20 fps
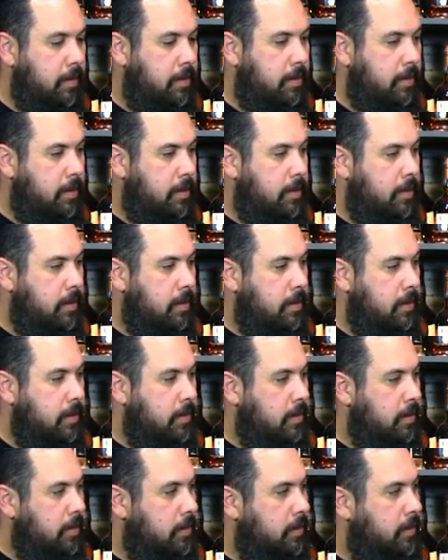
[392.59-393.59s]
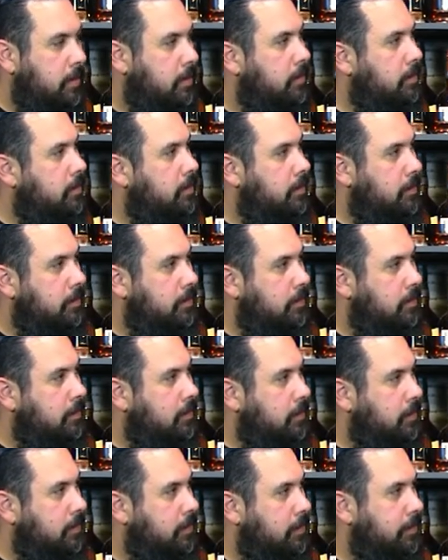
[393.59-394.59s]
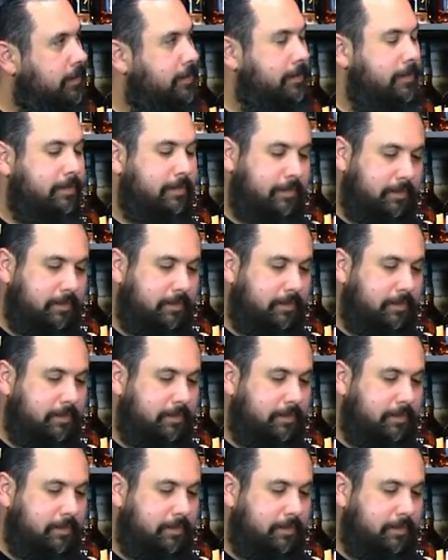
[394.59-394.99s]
(not speaking)